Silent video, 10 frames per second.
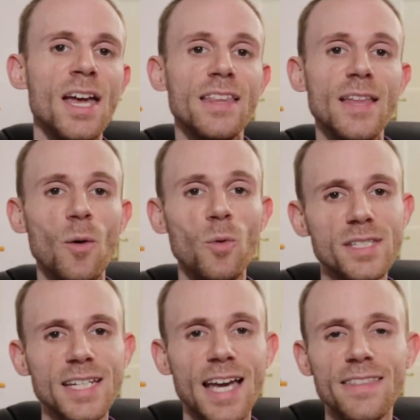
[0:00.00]
Now
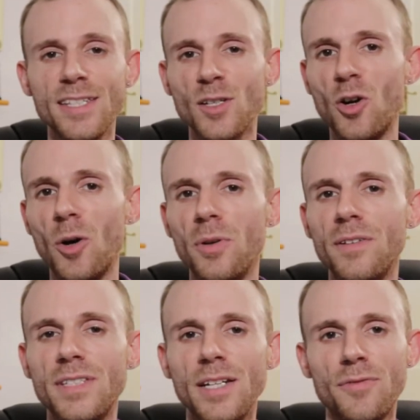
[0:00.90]
once again, there's a couple
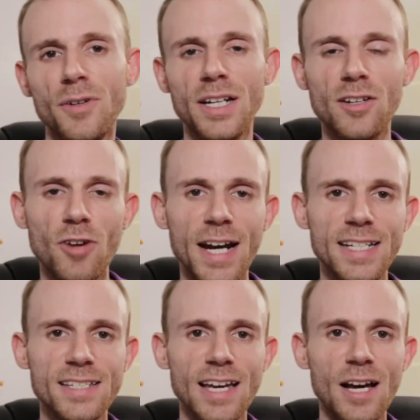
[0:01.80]
of different
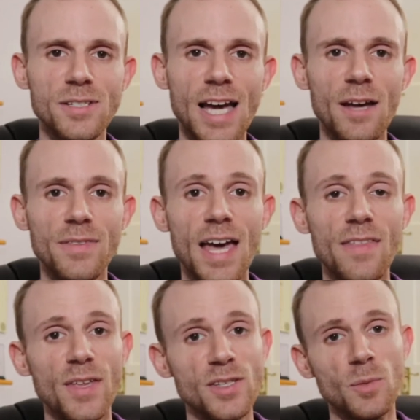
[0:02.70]
grading scales out there.
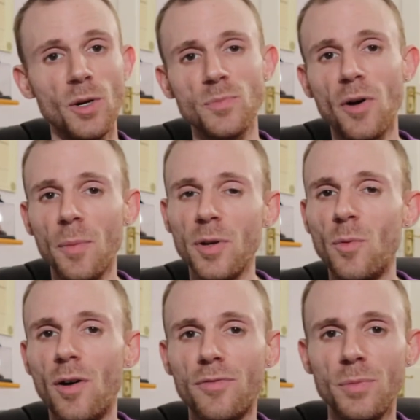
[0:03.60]
There's the most popular
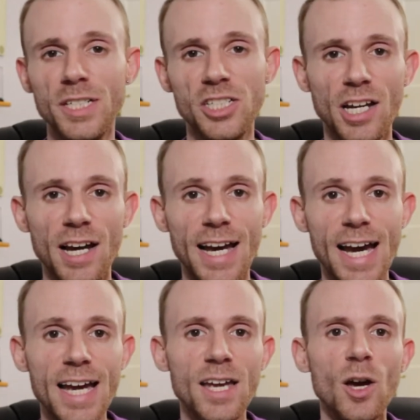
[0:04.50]
one from the GIA,